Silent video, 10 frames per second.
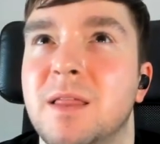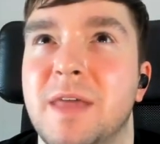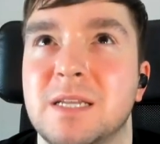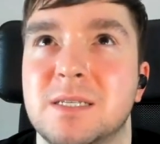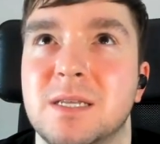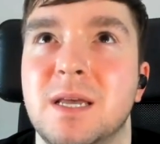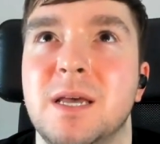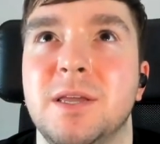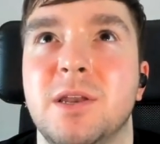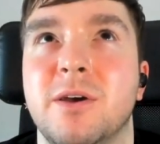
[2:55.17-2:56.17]
that's
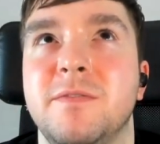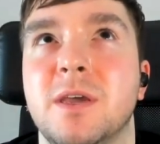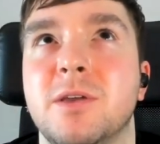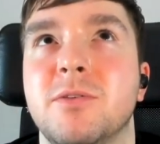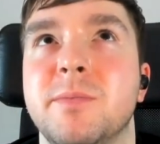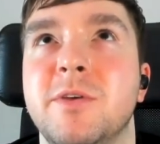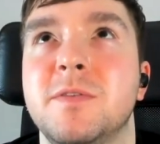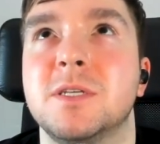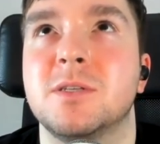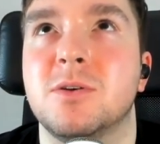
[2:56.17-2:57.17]
you know if you can remove
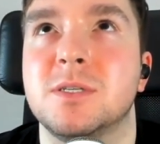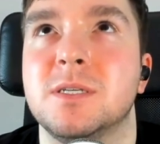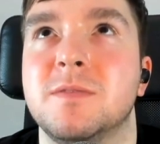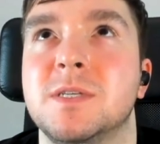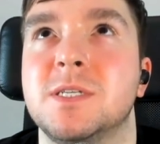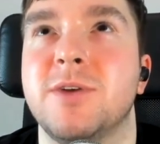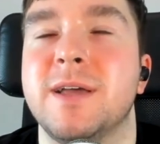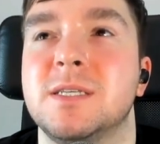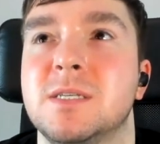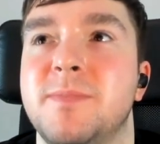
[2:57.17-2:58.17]
the sources of the
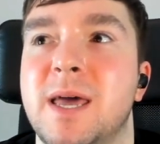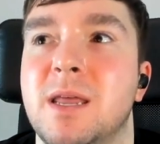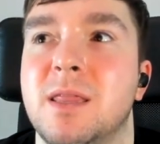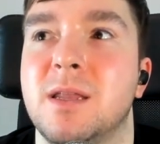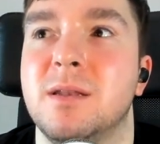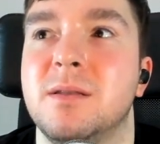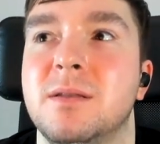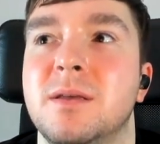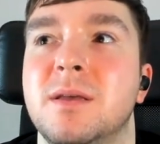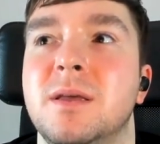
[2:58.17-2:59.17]
stress, it's better than
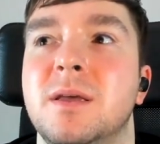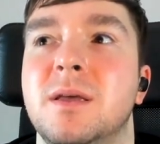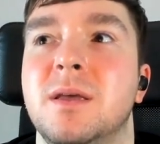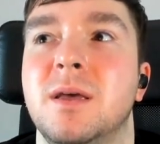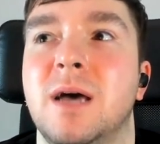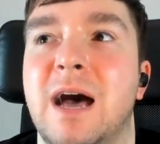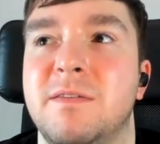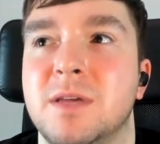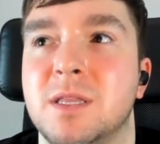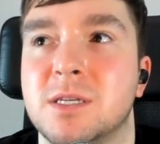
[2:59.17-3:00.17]

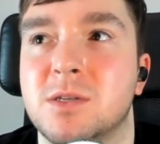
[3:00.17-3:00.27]
having the